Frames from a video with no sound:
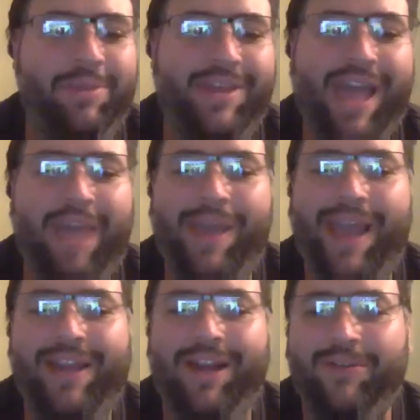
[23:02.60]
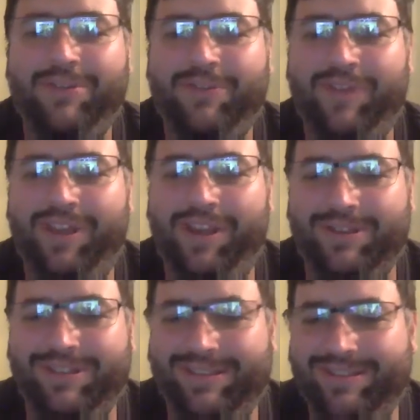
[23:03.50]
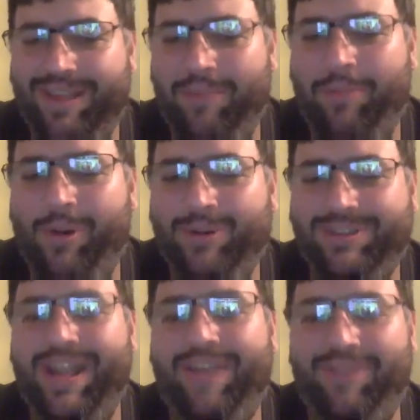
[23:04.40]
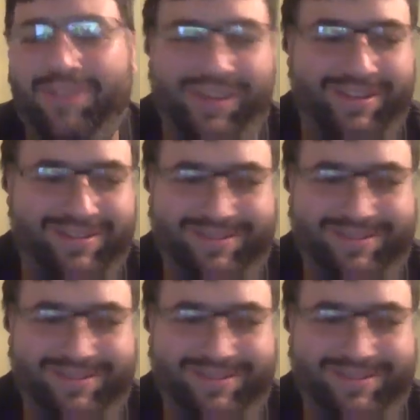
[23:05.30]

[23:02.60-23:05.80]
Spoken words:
the guy behind all of his videos and everything.